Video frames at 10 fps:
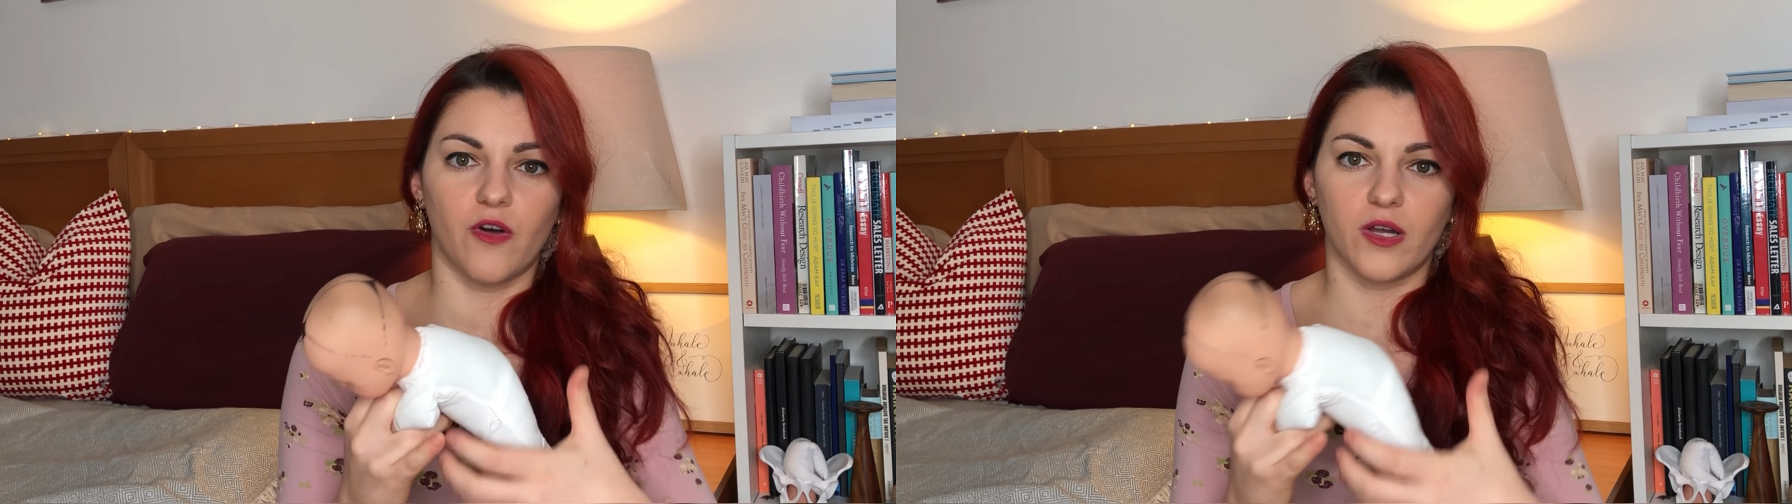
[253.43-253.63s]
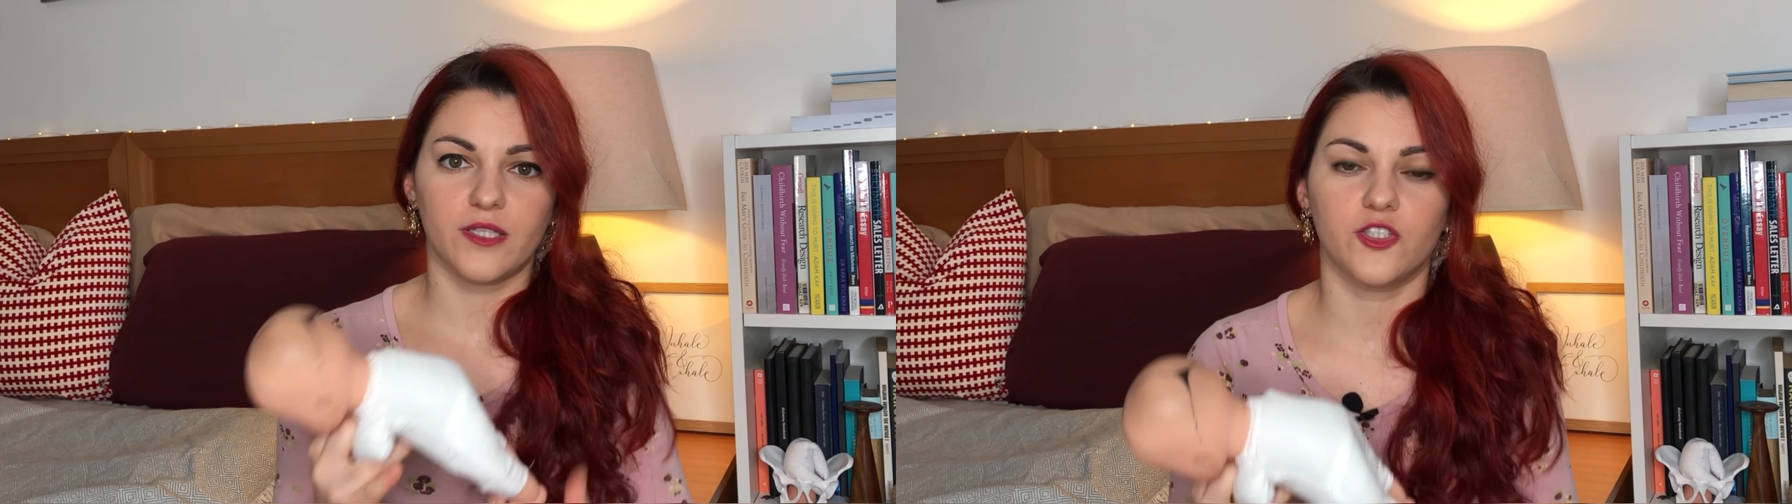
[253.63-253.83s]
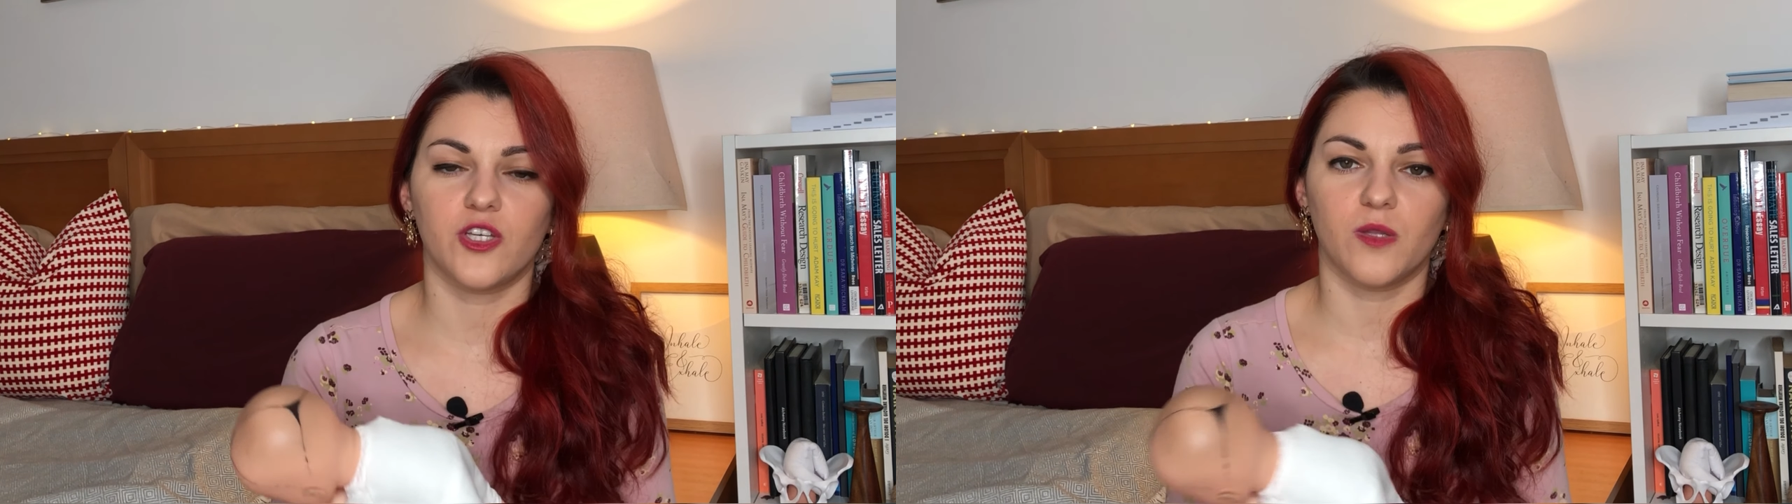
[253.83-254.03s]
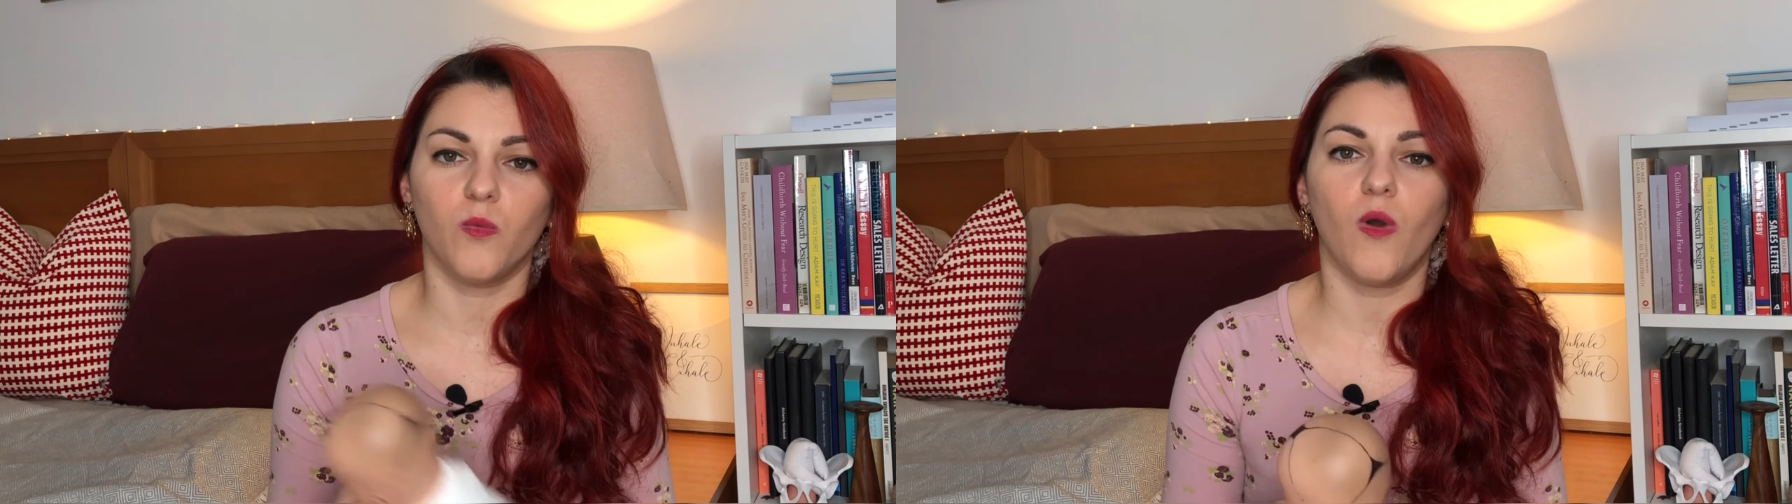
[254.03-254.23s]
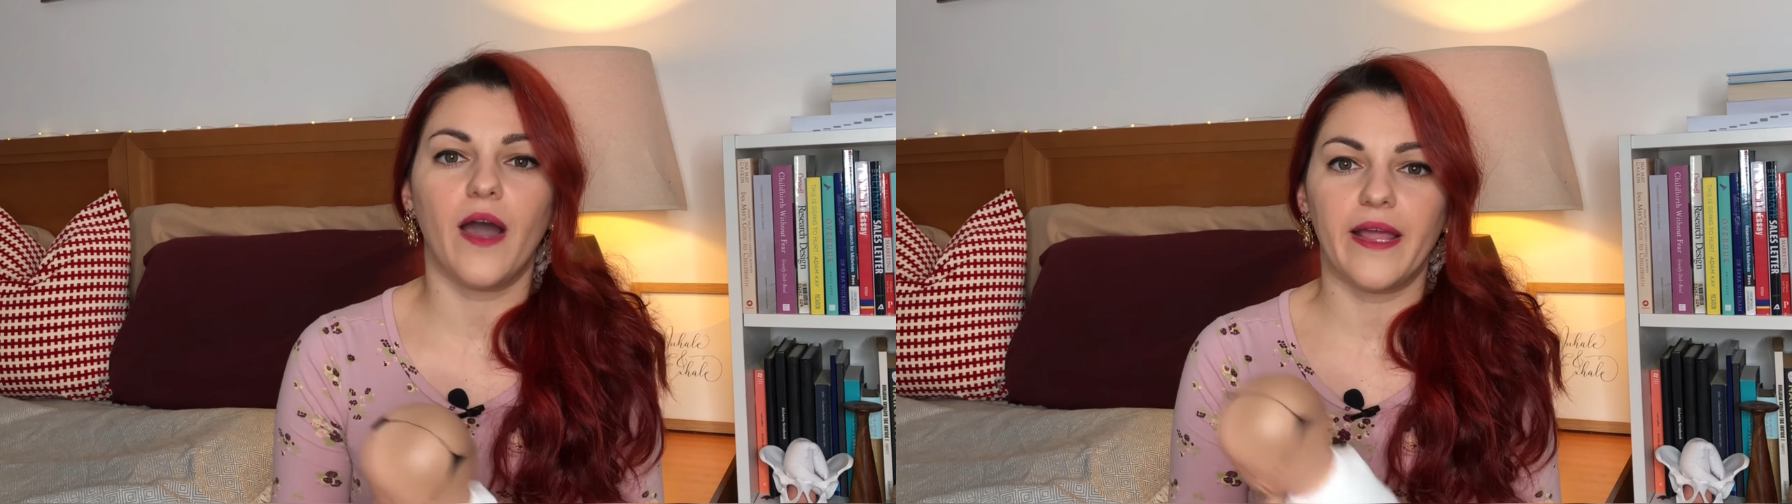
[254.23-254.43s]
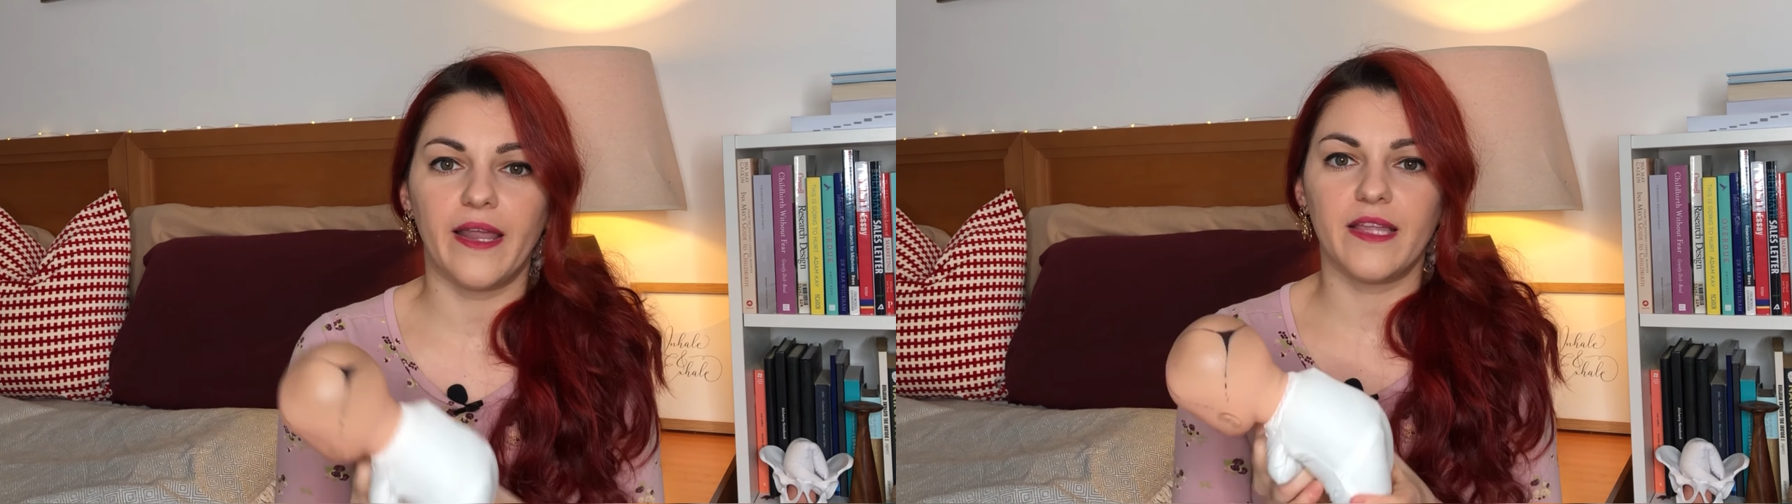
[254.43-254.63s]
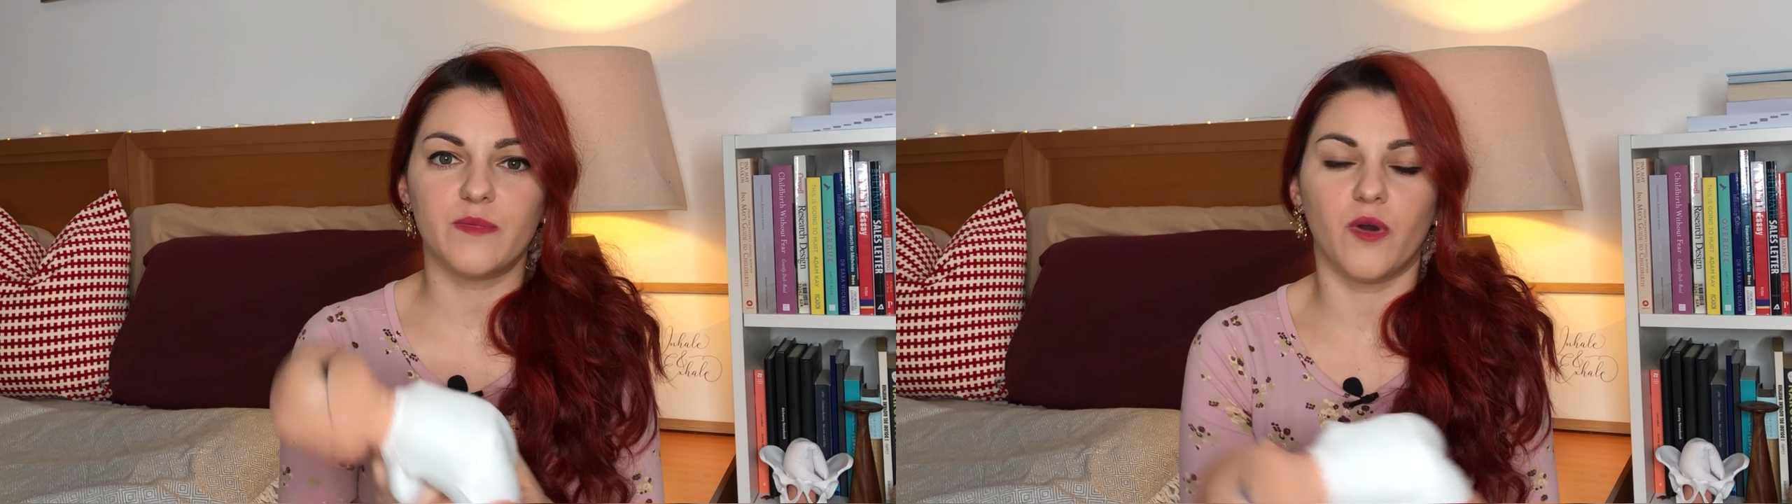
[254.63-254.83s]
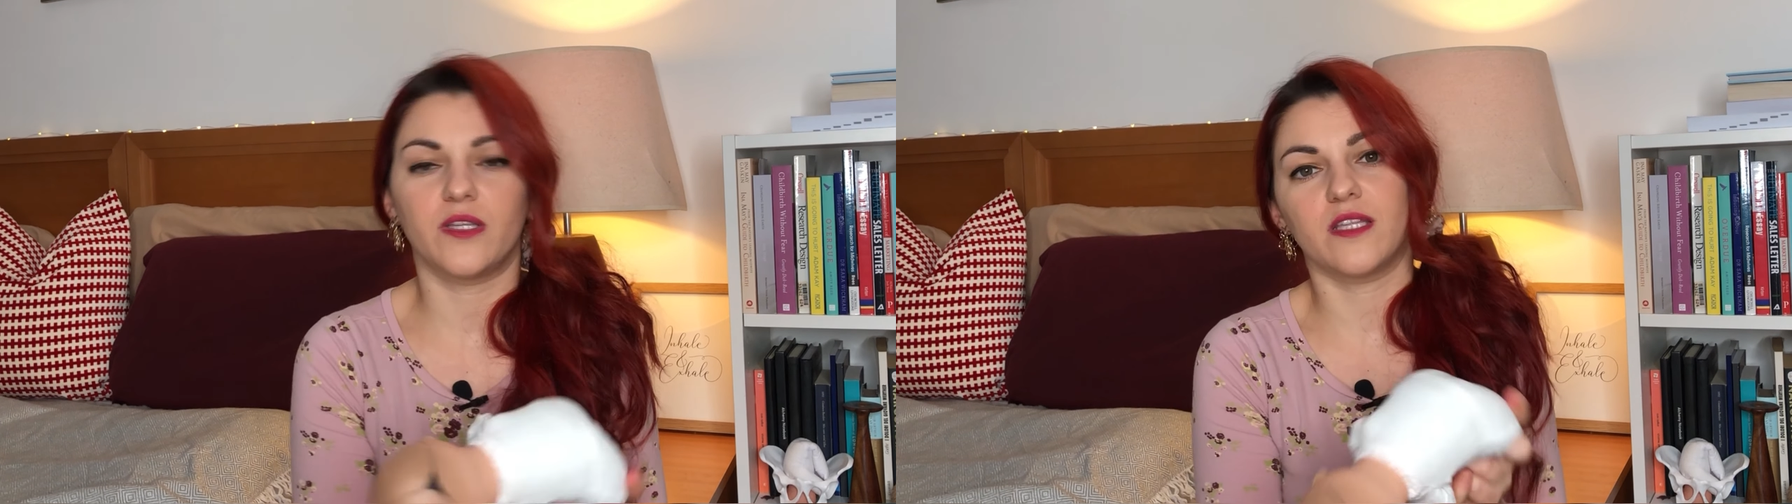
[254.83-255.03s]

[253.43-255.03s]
oxygen while its body